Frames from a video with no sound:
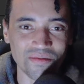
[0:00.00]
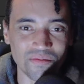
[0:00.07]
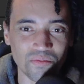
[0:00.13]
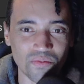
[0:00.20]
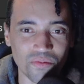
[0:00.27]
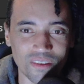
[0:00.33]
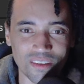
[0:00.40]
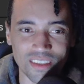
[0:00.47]

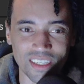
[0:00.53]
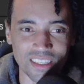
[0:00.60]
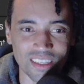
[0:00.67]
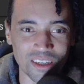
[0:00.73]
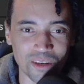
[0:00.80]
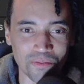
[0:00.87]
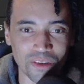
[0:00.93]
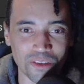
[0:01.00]
consistent
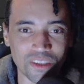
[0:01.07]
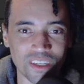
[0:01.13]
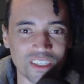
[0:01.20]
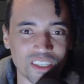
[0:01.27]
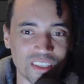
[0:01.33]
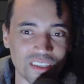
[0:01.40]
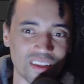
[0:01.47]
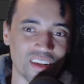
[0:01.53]
uploads on
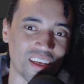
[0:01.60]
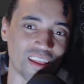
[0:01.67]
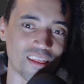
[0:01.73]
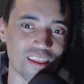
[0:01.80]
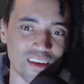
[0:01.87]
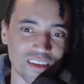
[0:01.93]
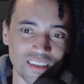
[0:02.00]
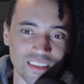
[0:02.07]
just like
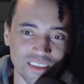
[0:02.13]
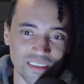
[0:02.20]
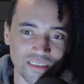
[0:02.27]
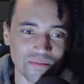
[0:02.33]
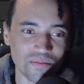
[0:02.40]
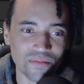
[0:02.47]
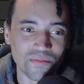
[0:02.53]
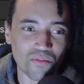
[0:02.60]
this
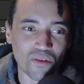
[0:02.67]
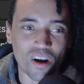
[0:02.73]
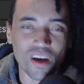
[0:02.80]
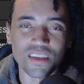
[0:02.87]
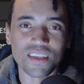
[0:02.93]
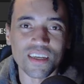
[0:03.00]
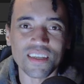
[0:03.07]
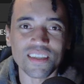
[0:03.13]

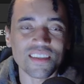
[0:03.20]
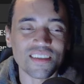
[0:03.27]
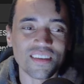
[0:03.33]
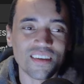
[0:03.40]
process,